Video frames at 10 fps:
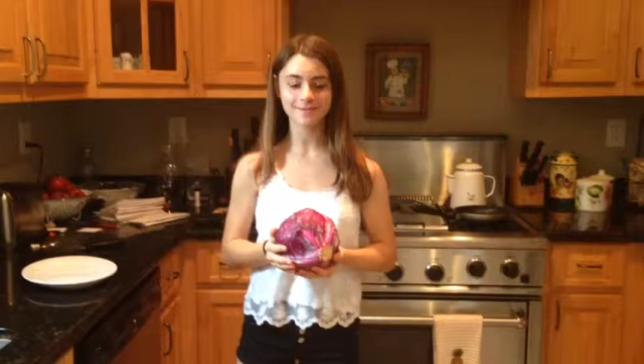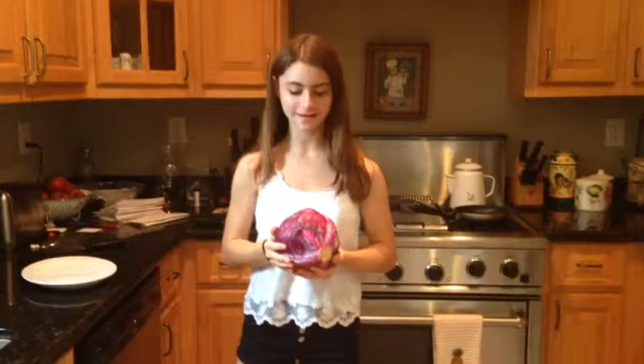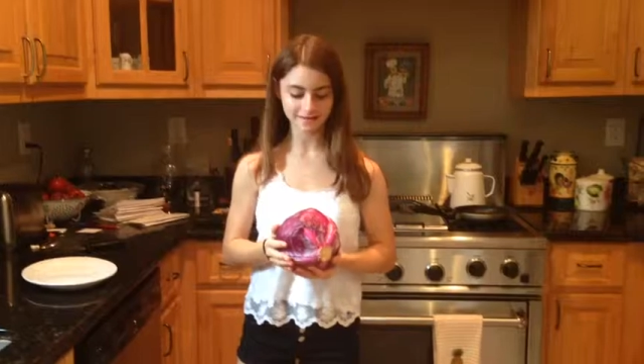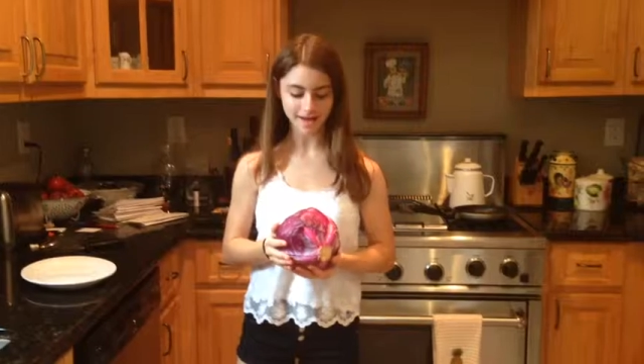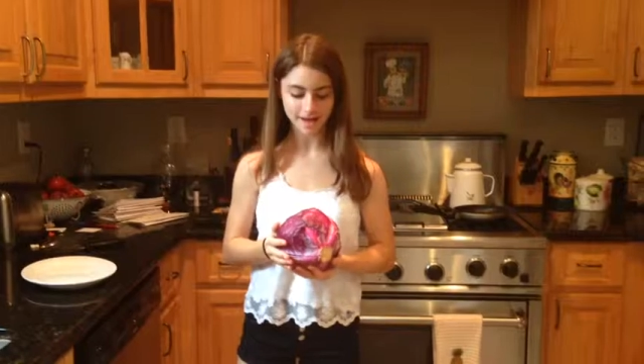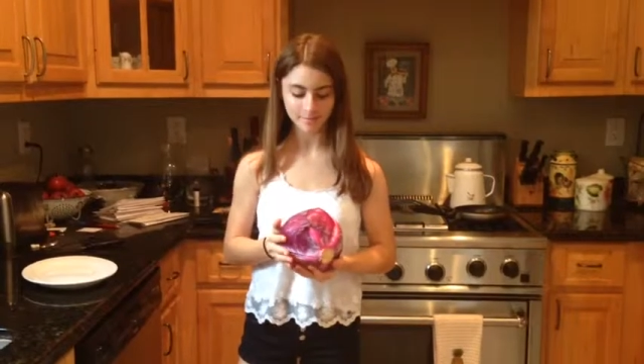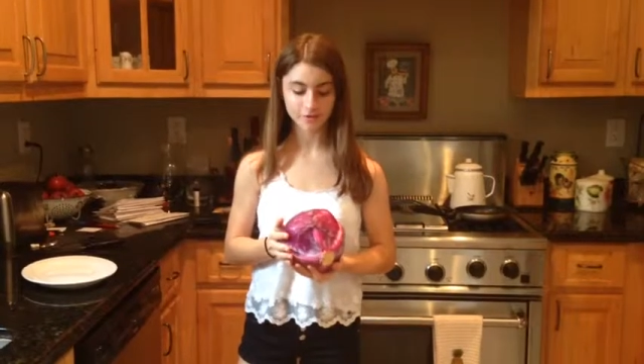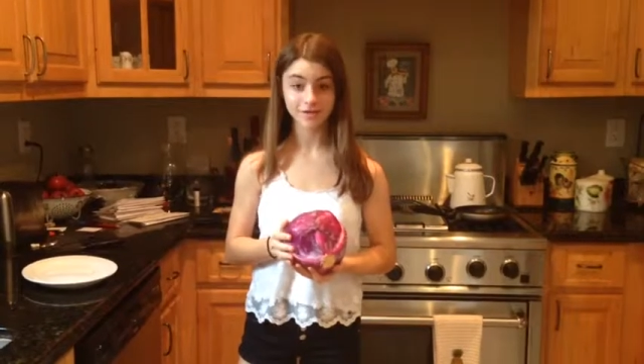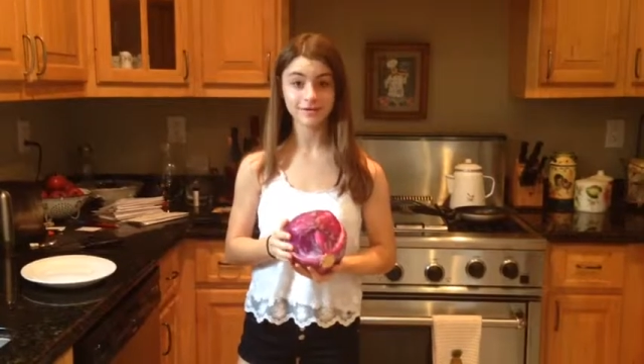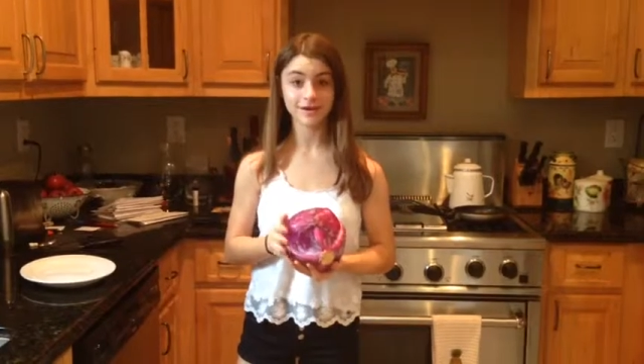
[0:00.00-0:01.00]
step is I'm
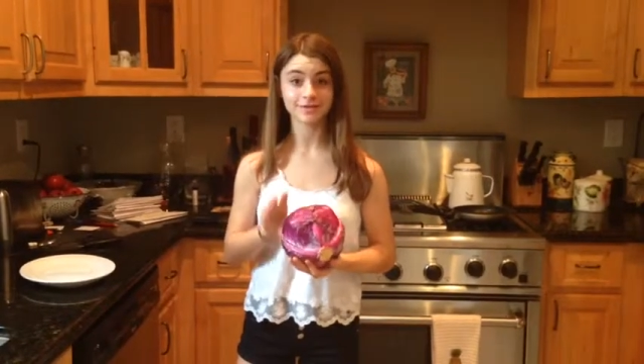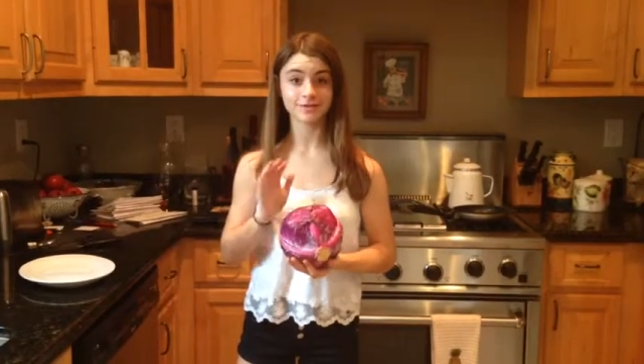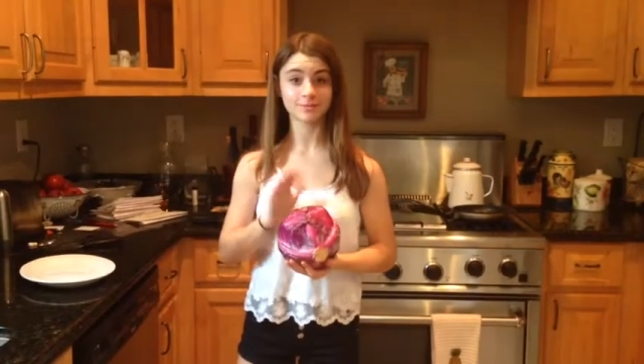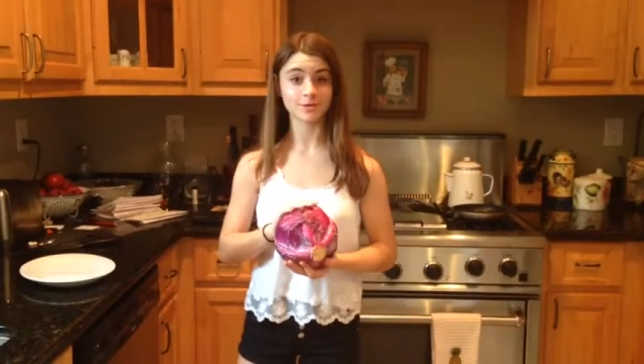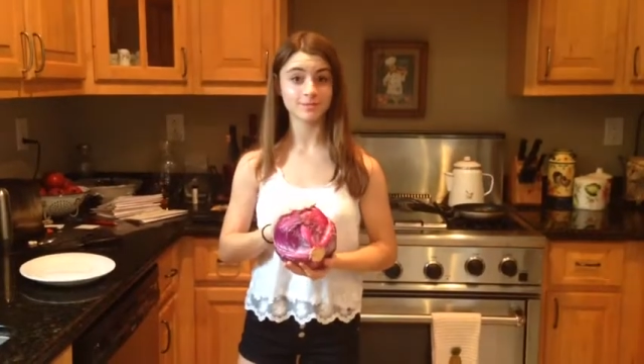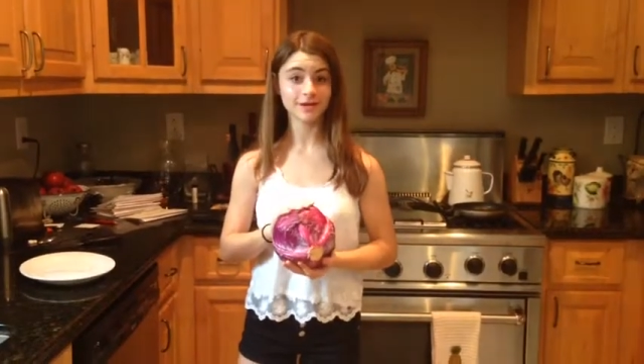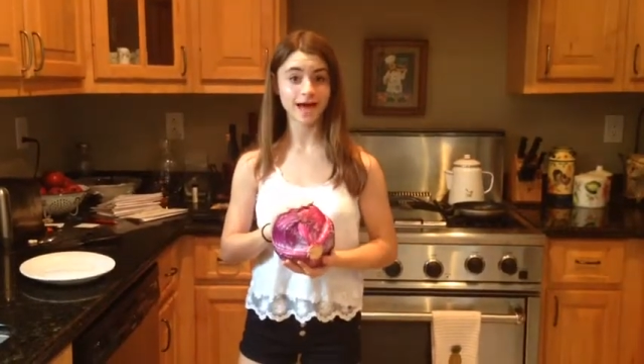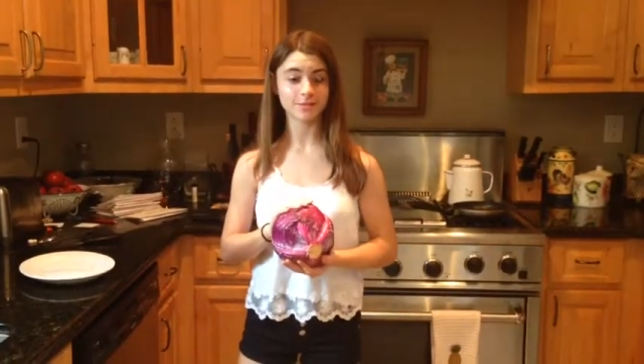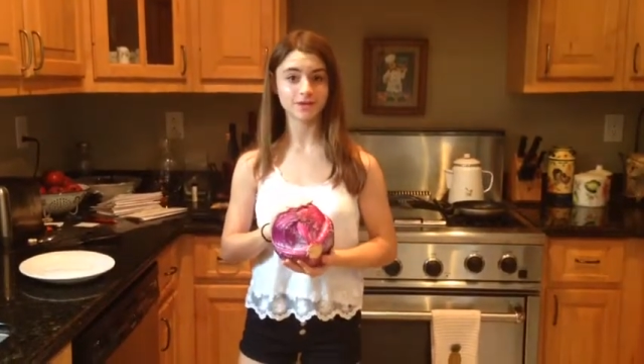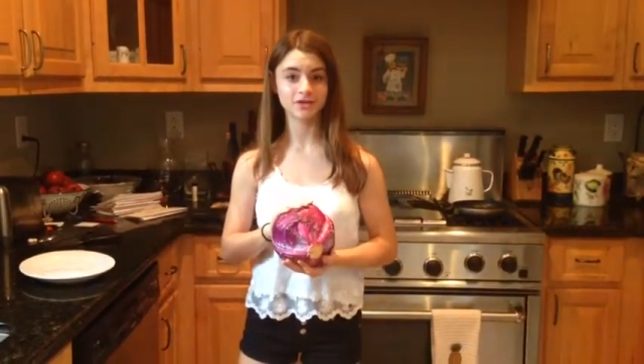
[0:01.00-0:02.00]
going to take this purple
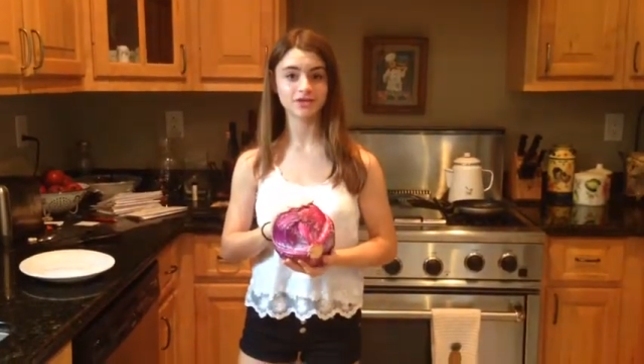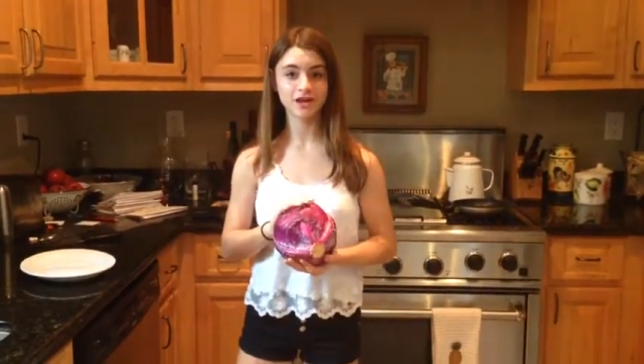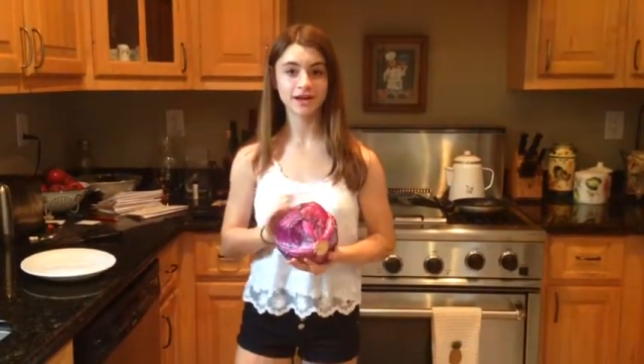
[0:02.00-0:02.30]
cabbage